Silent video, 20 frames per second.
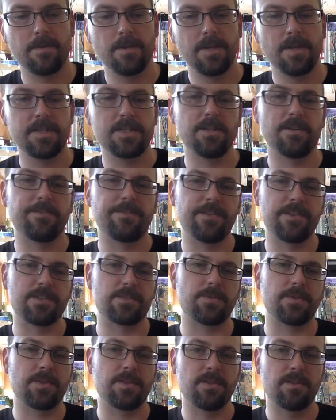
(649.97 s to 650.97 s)
Still fits
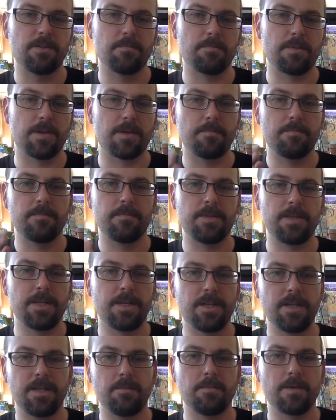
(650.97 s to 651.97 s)
within the bum
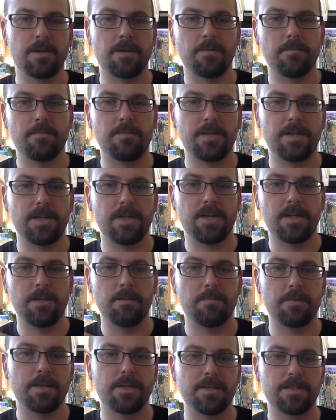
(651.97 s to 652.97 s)
diddy,
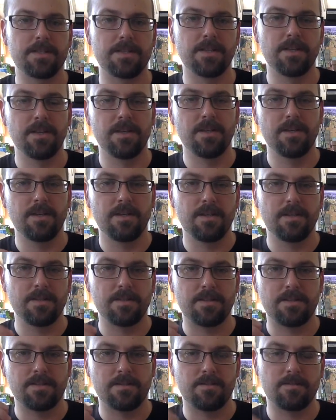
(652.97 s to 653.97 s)
but it's
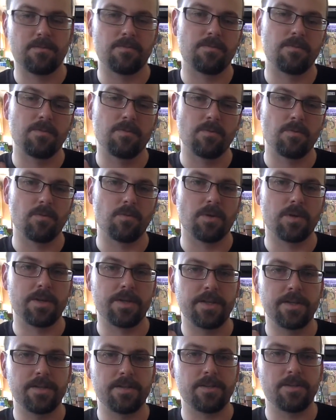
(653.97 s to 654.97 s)
1
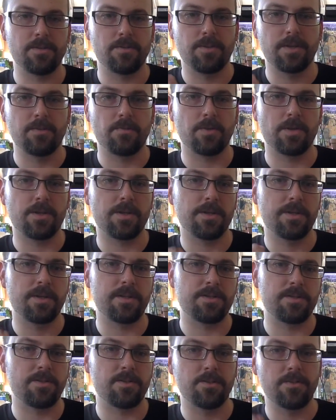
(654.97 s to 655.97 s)
and 2 and 1 and
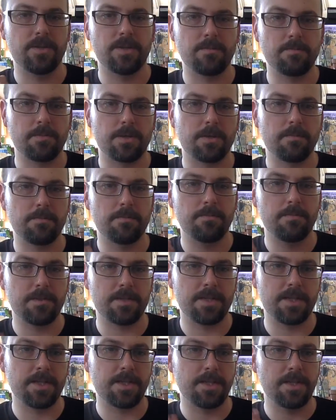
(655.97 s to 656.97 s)
2 and bum
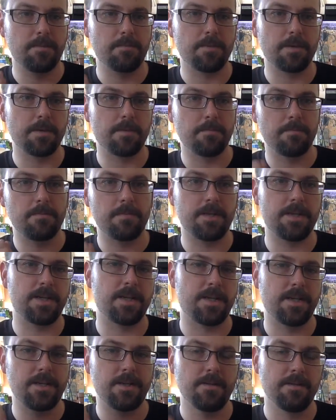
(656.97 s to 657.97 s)
diddy.
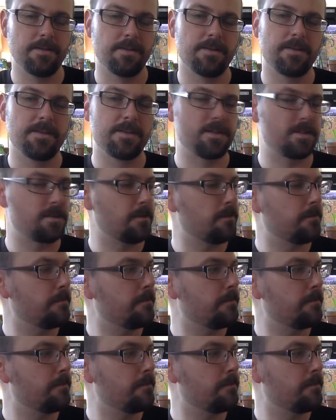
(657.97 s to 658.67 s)
So.